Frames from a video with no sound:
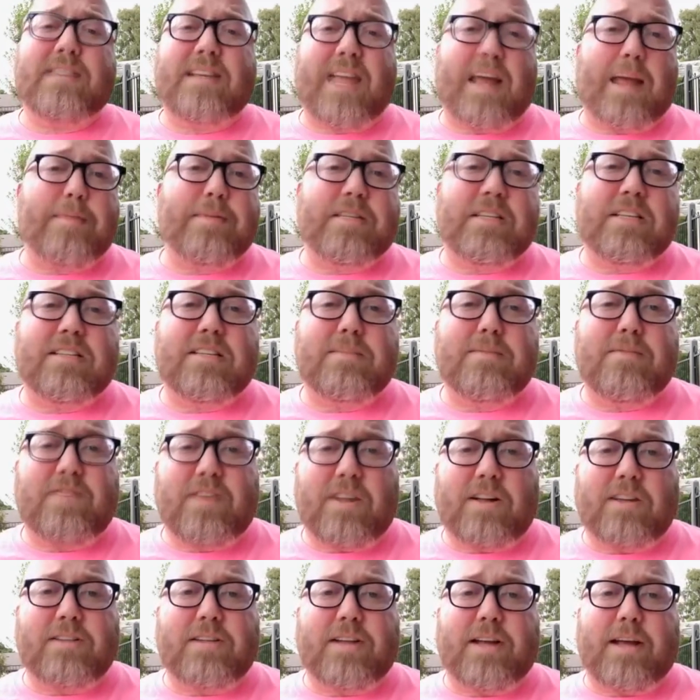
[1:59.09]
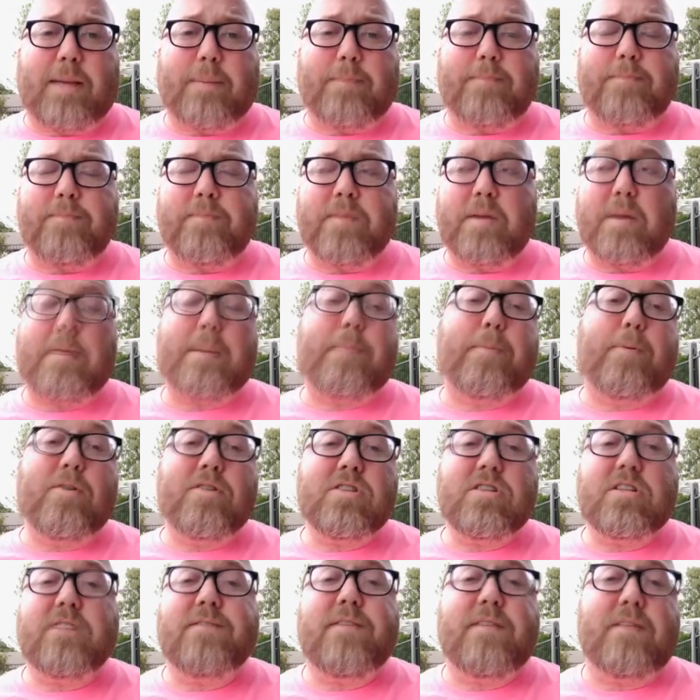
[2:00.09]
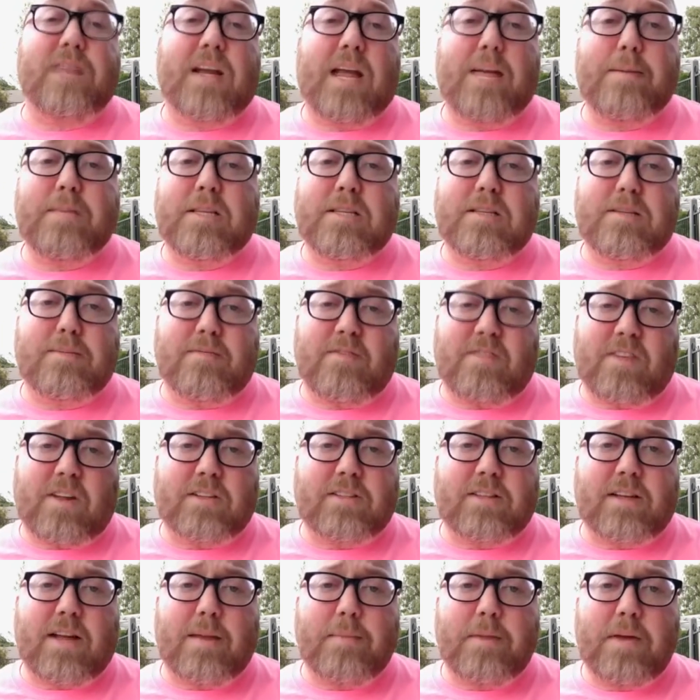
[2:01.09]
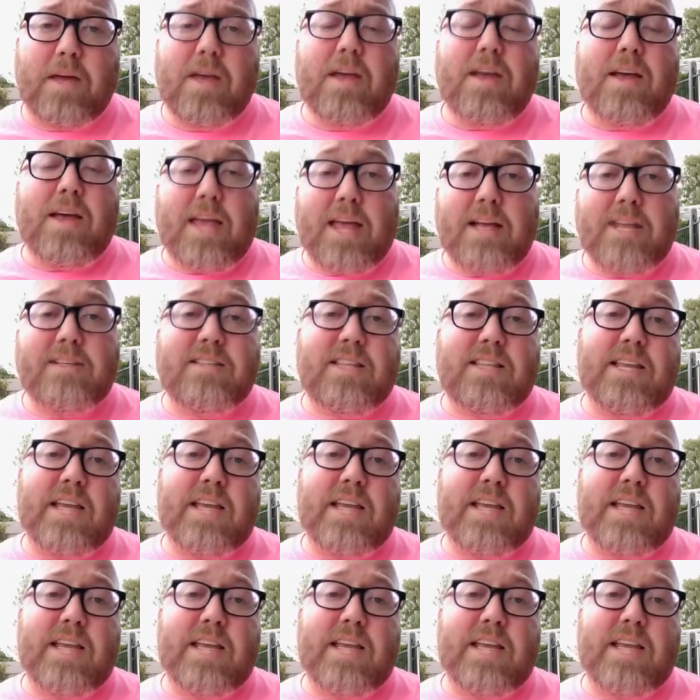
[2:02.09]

That fucking guy's so cool. And he can play some video games too.